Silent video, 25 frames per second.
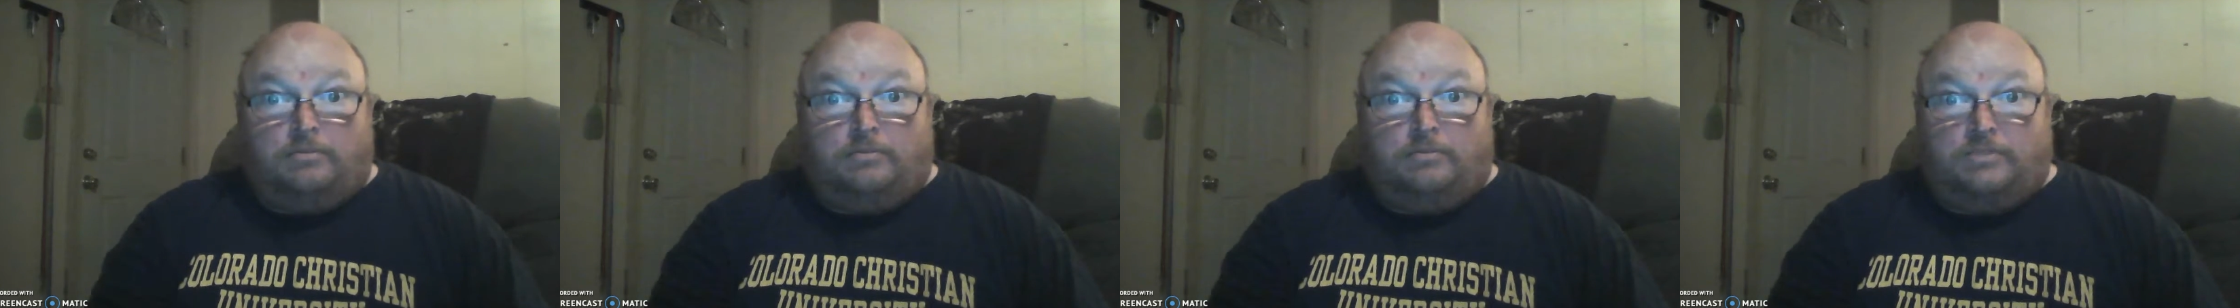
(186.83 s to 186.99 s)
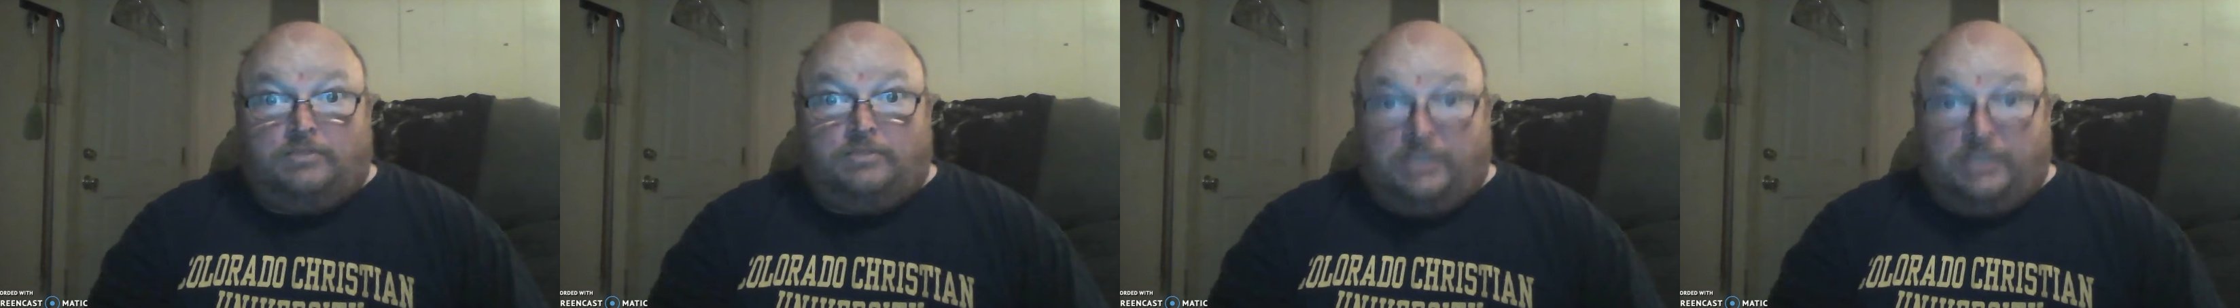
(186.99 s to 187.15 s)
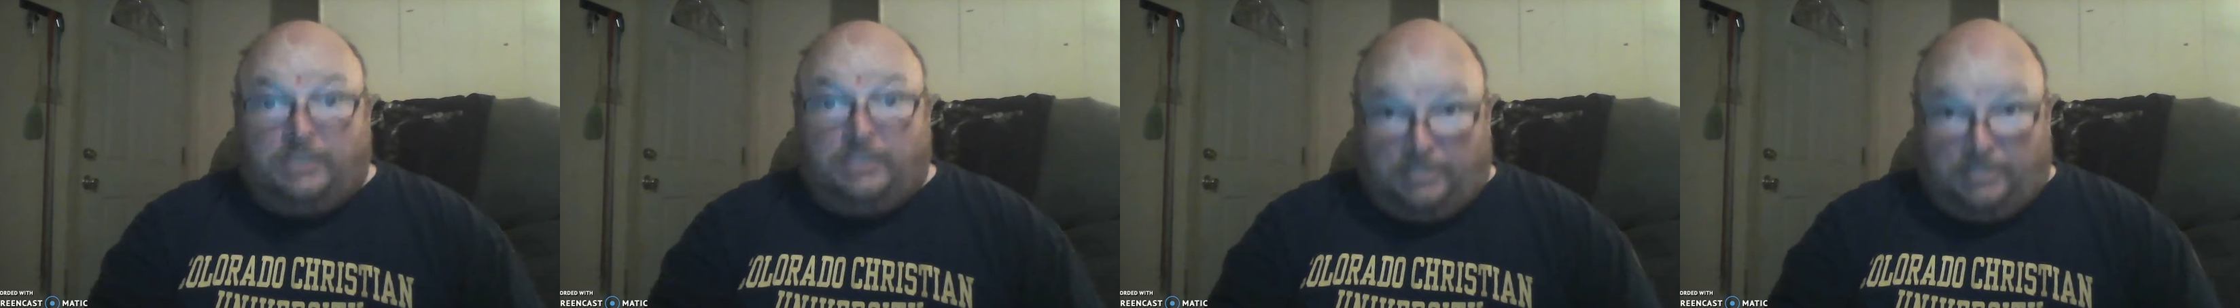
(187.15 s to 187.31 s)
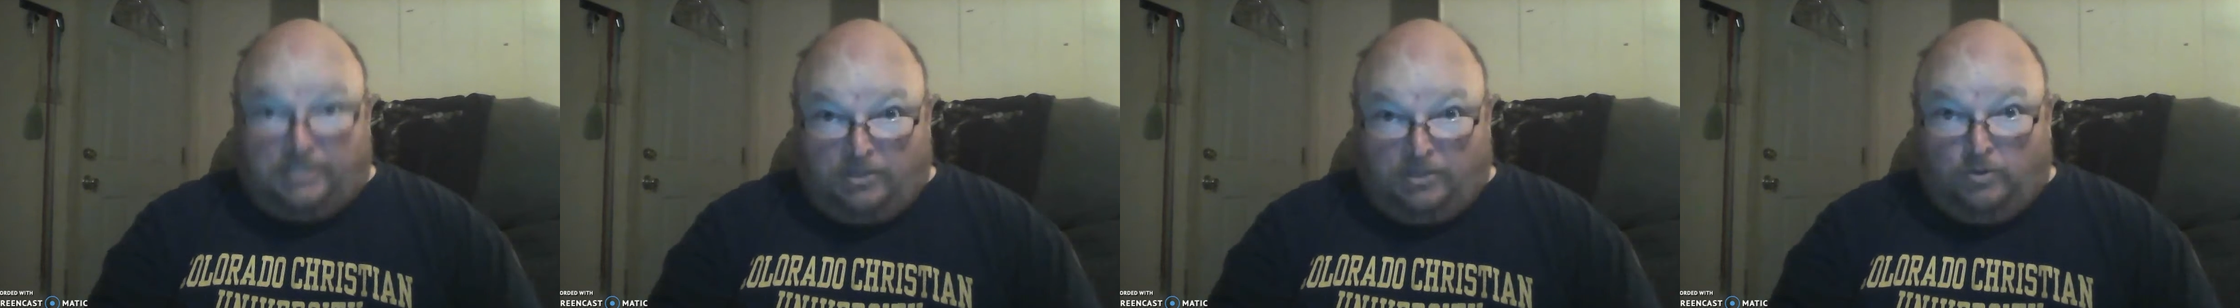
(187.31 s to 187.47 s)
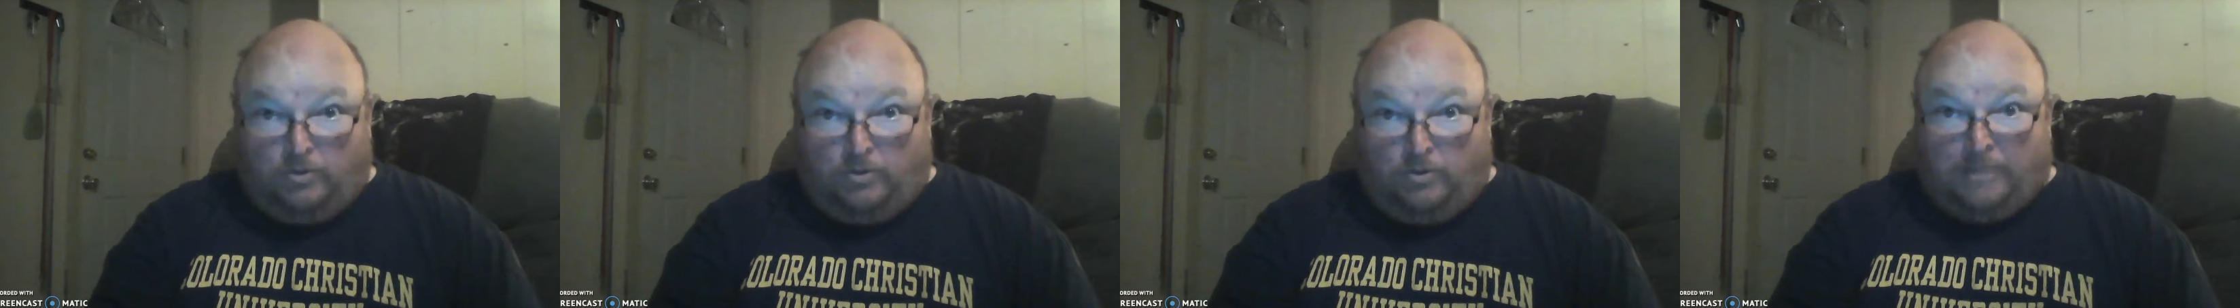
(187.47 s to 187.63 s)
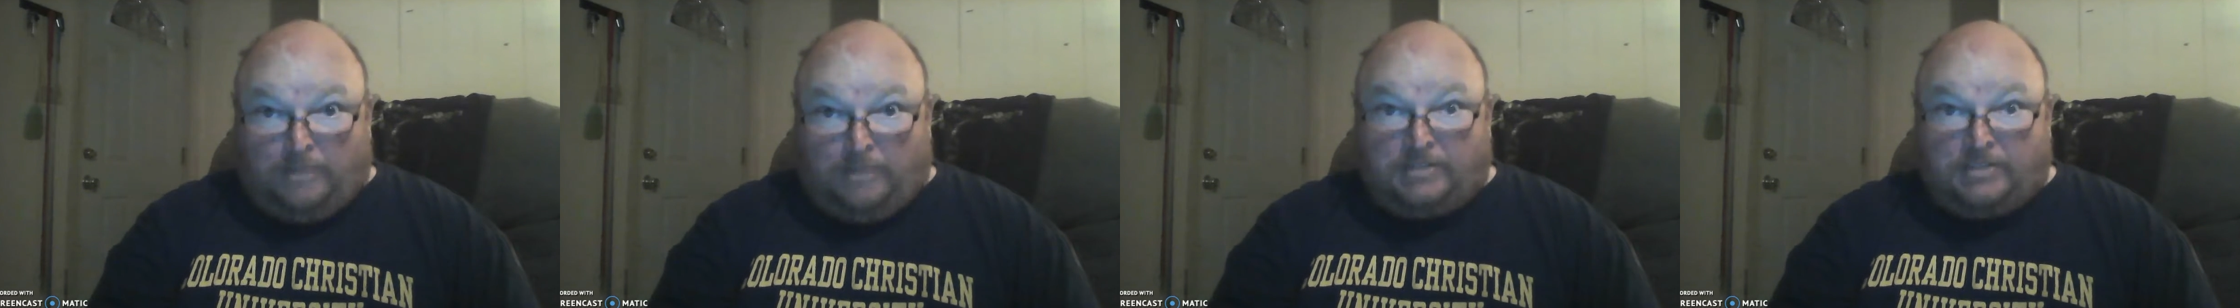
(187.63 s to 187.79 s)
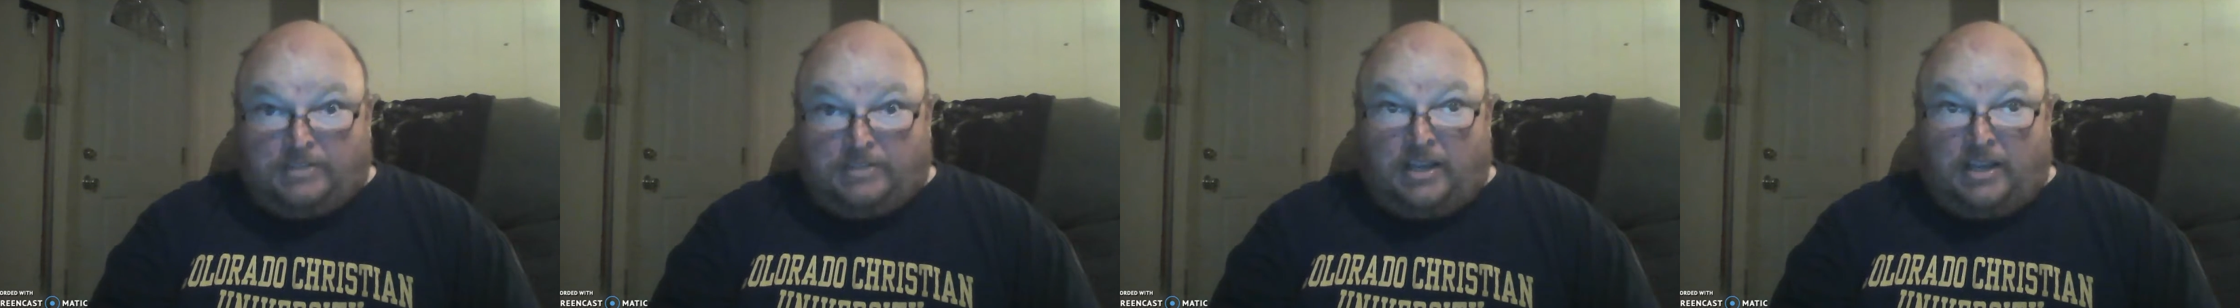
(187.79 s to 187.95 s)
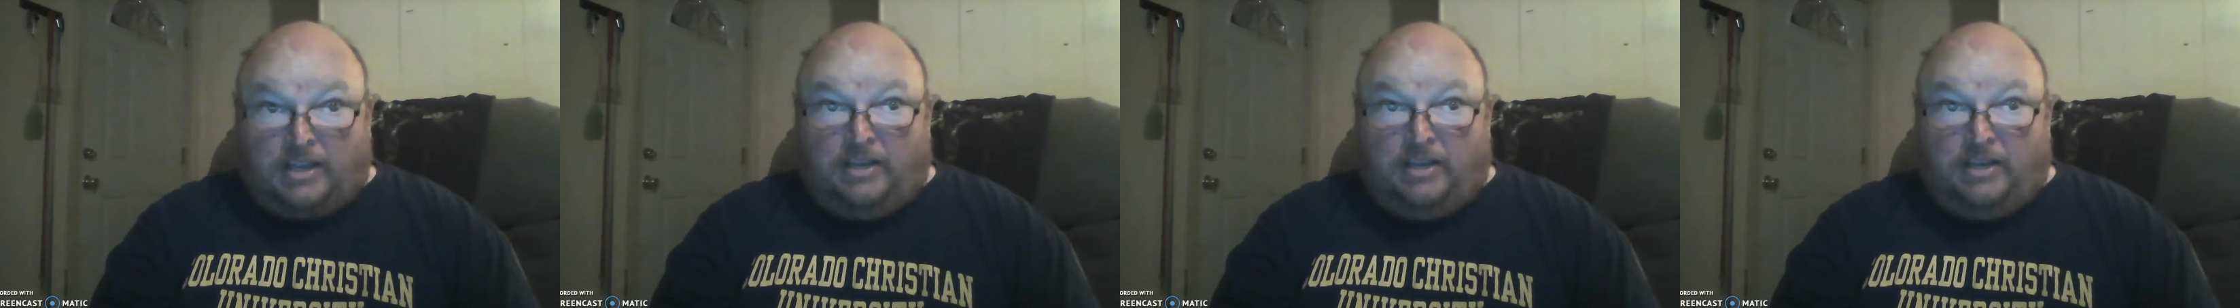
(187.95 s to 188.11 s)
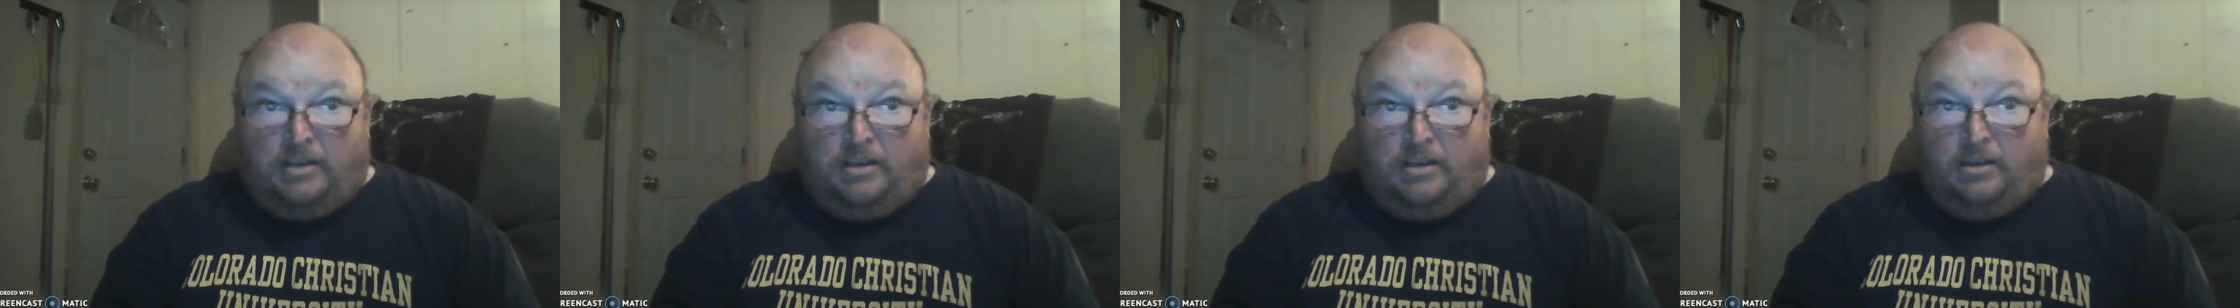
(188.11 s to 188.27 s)
CCU
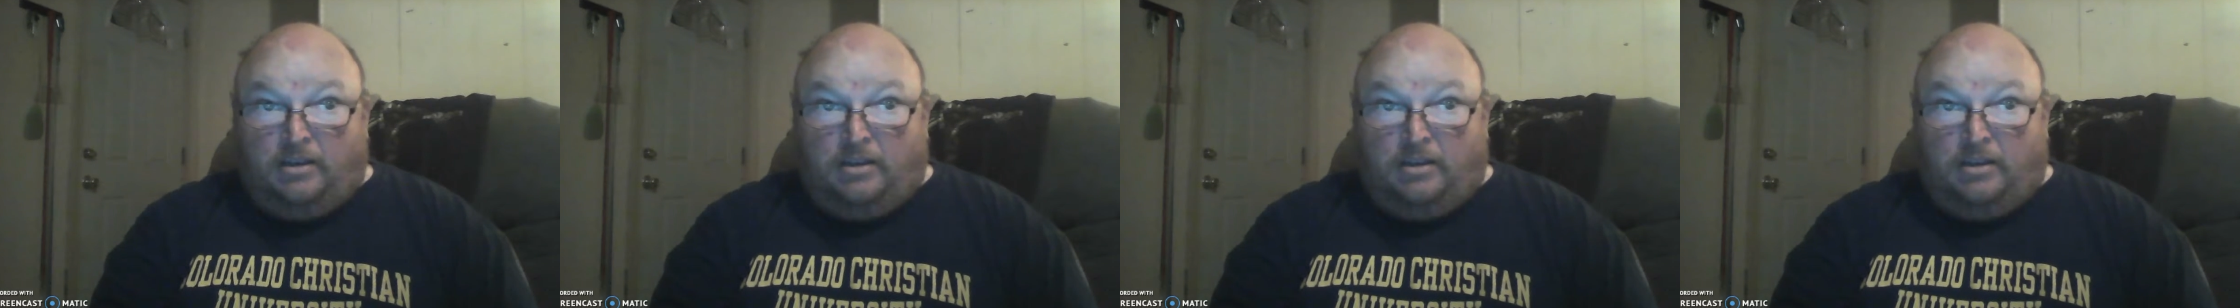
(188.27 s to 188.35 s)
website.